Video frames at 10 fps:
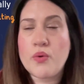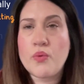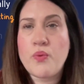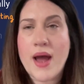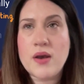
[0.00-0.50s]

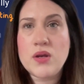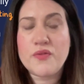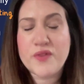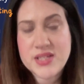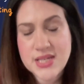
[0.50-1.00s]
when you're
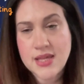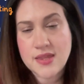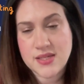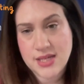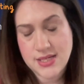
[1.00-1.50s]
fitting
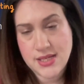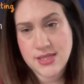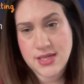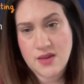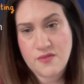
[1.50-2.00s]
the
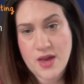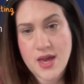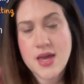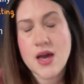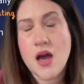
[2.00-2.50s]

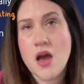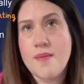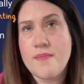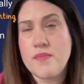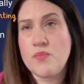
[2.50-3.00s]

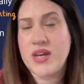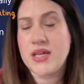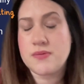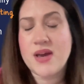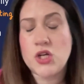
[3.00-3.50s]
CCTV, we need
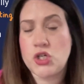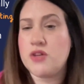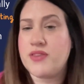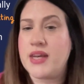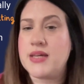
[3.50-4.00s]
to make
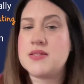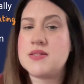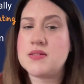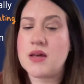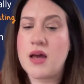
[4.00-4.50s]
sure that
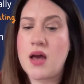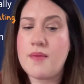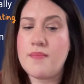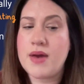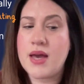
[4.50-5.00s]
it's
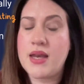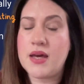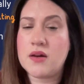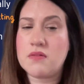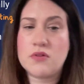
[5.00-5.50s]
in
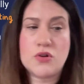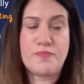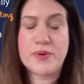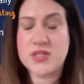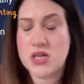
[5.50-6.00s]
a
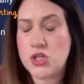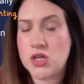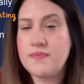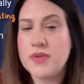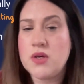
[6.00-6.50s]
good
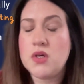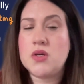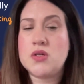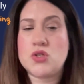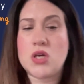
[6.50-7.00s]
position.
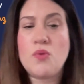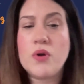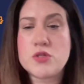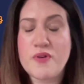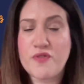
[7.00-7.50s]
So you
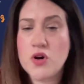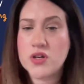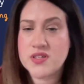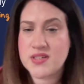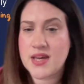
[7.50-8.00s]
want to be
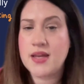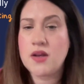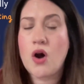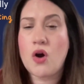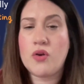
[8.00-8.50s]
focusing
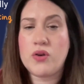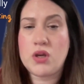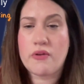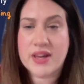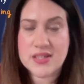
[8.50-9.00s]
on
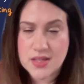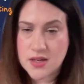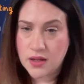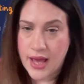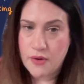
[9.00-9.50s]
your
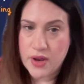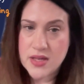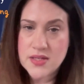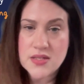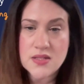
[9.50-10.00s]
external
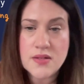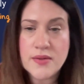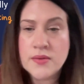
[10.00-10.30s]
areas.